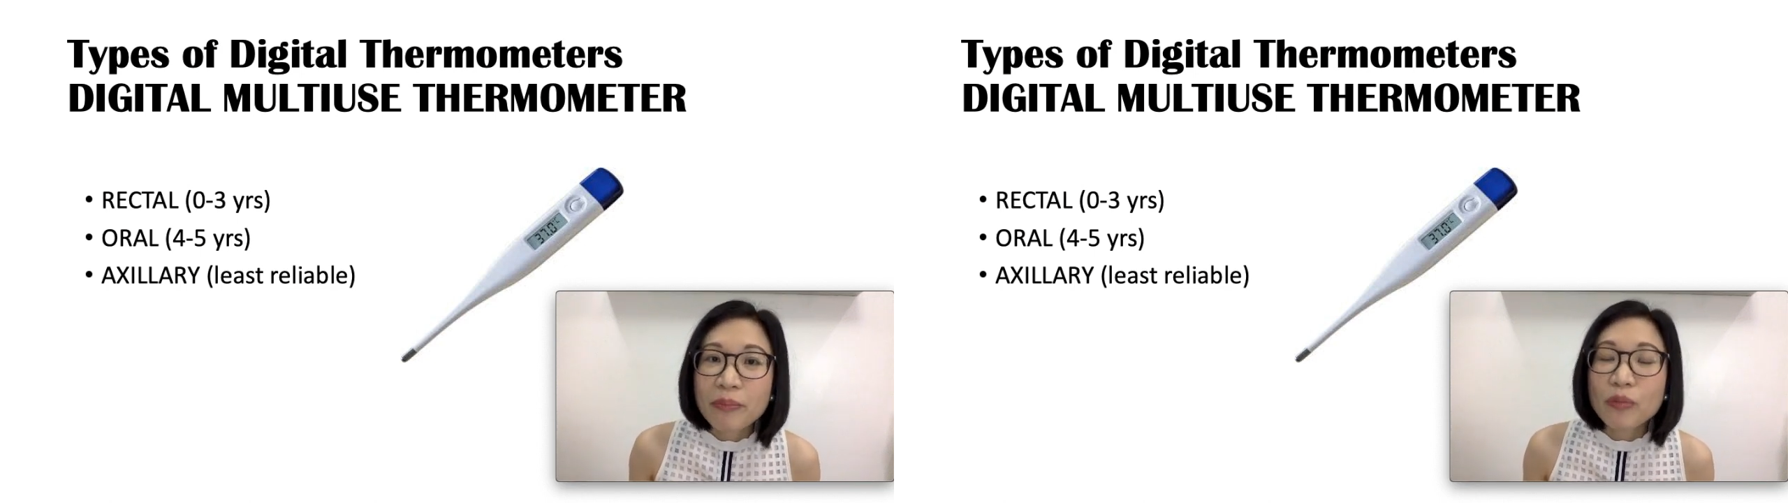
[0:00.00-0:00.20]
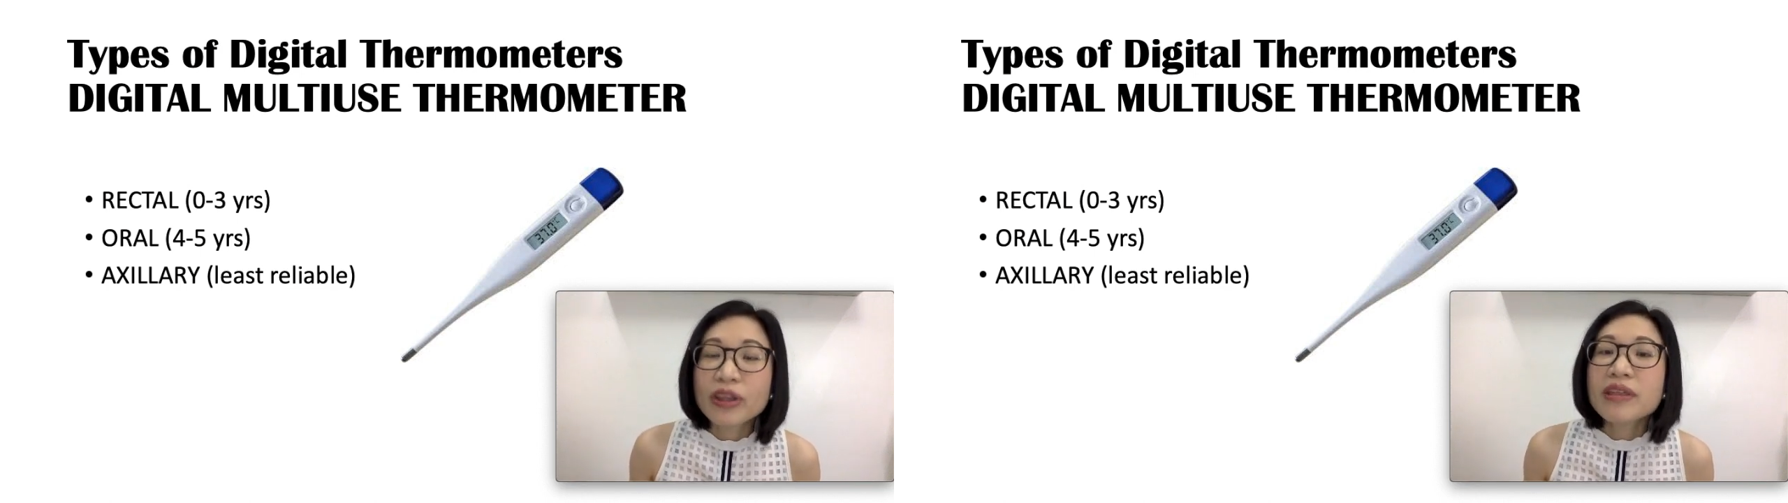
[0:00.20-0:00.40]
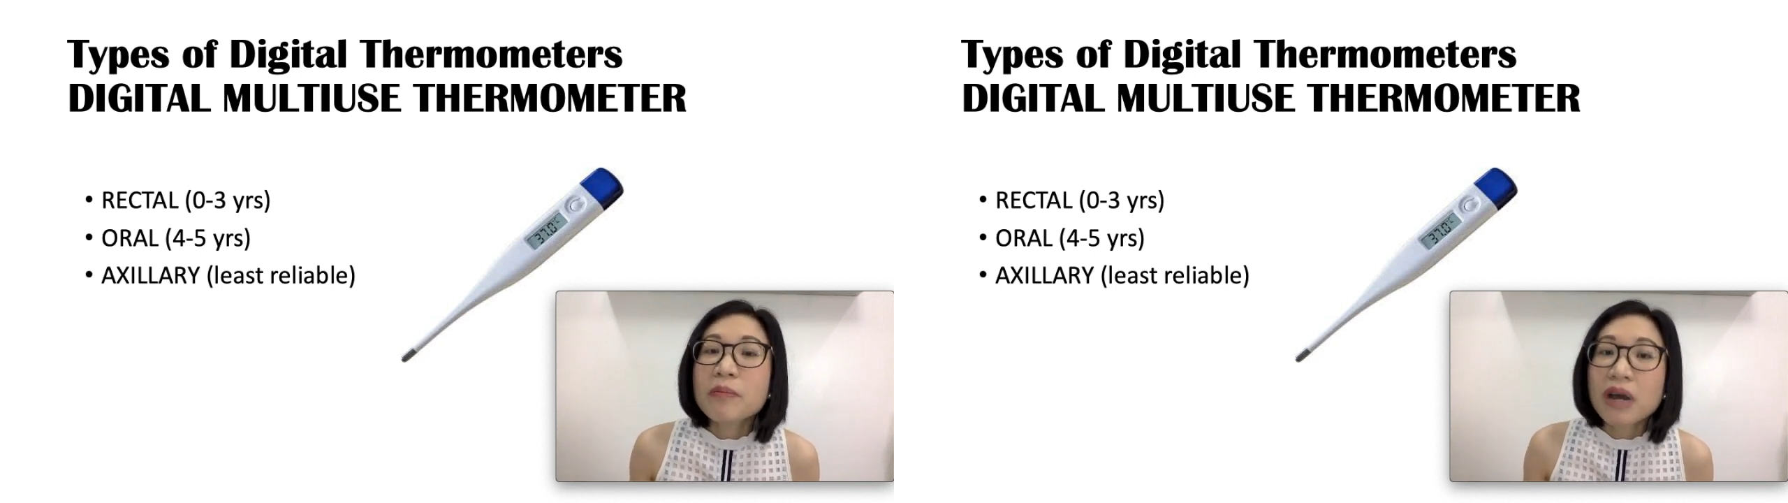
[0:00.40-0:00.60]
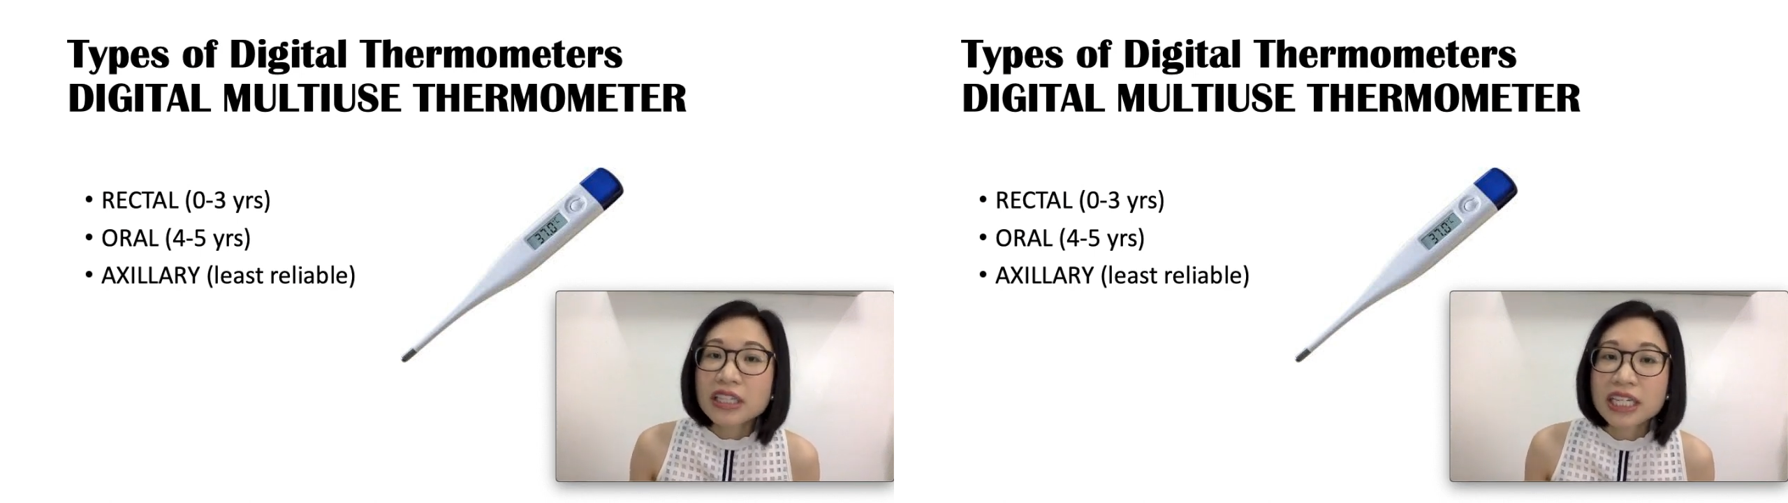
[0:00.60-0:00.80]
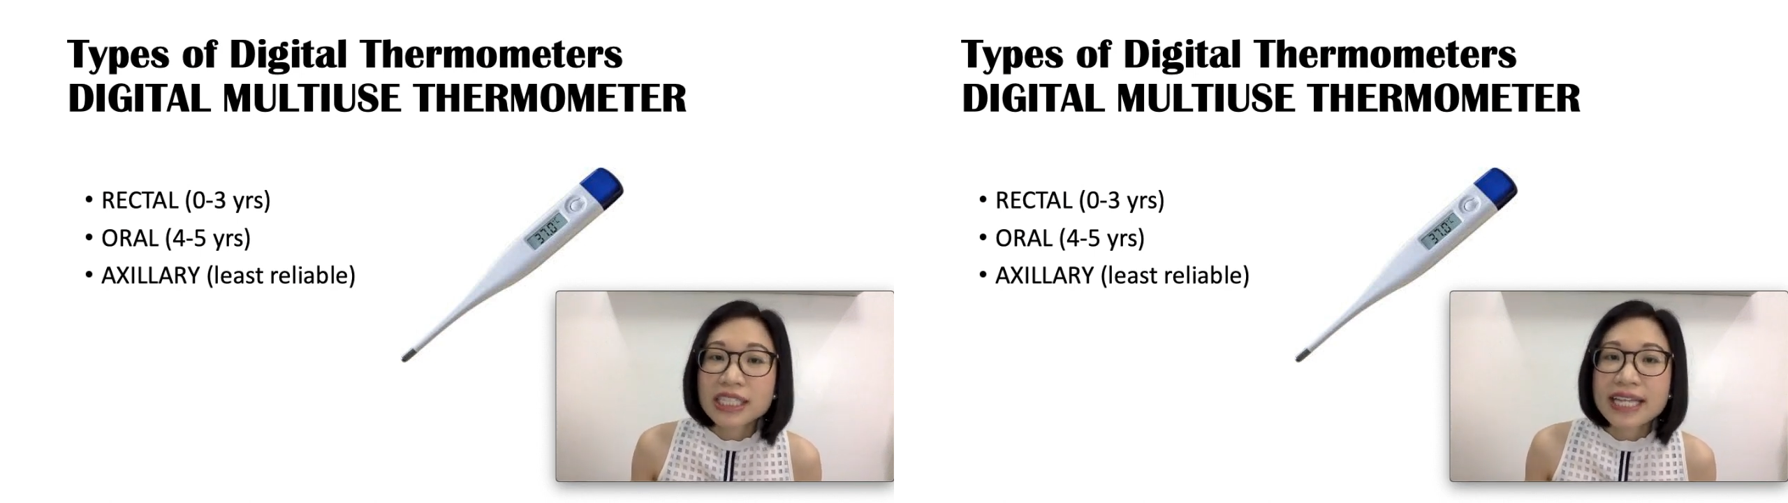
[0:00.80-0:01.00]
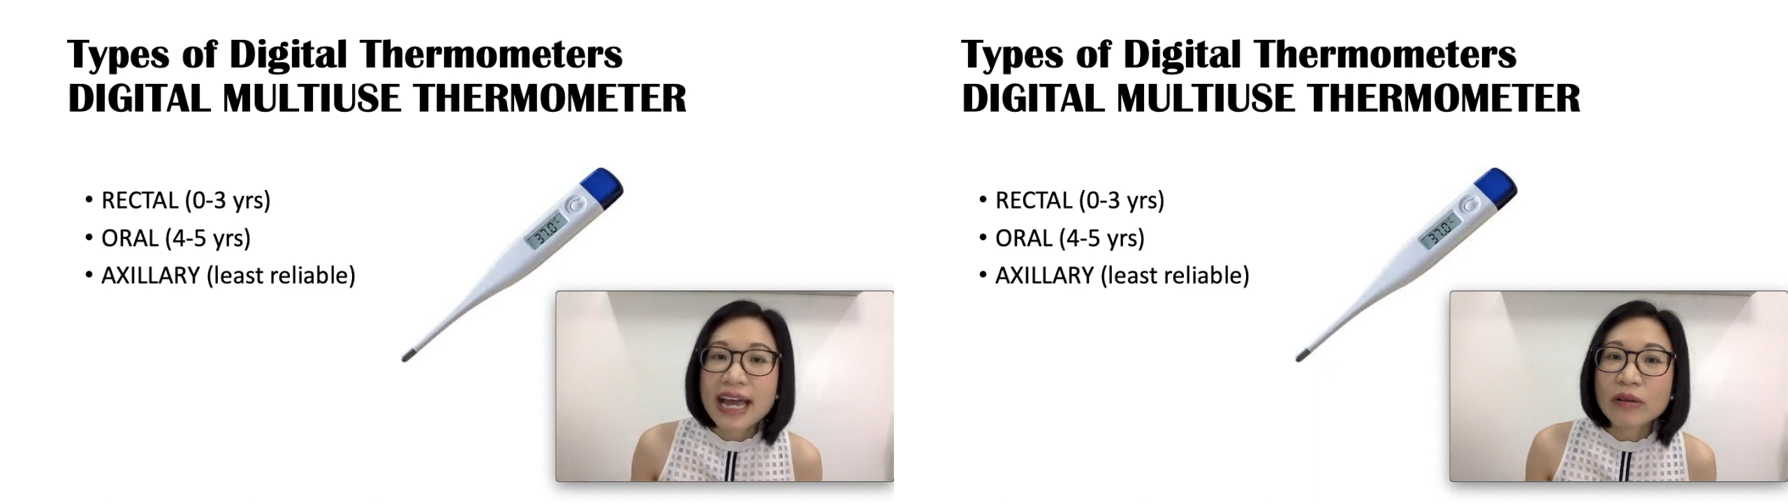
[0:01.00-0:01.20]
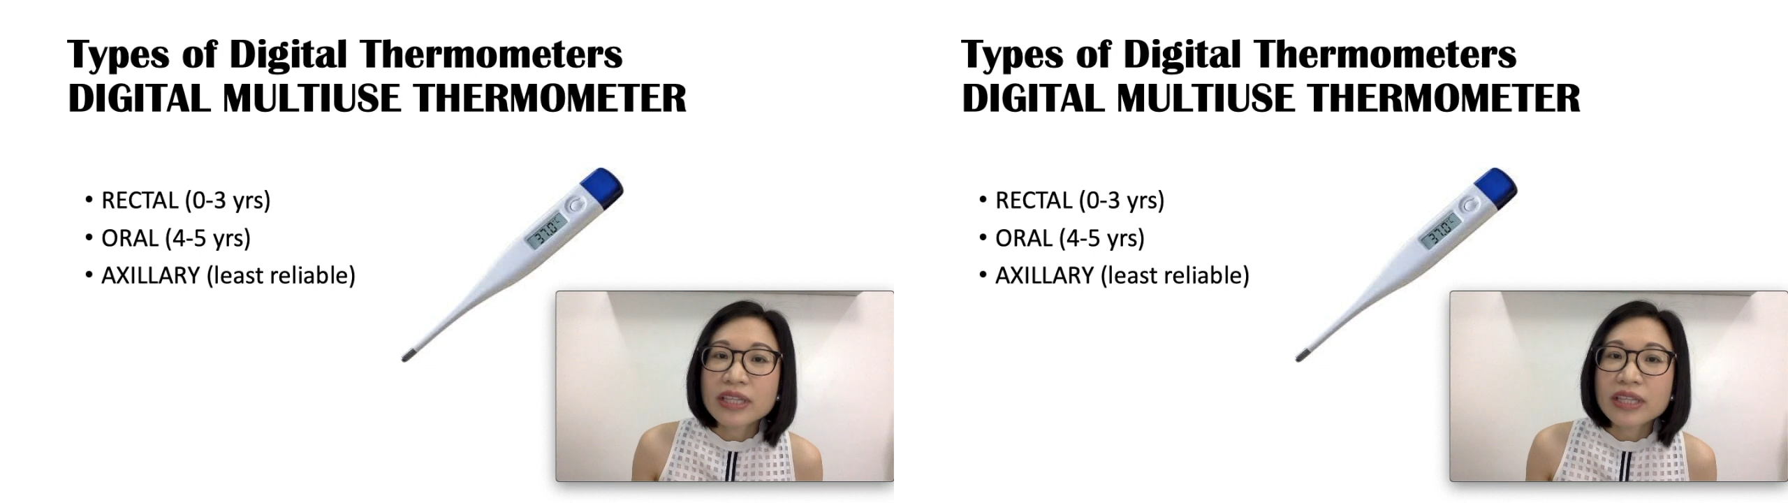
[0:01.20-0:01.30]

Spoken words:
with the buttocks out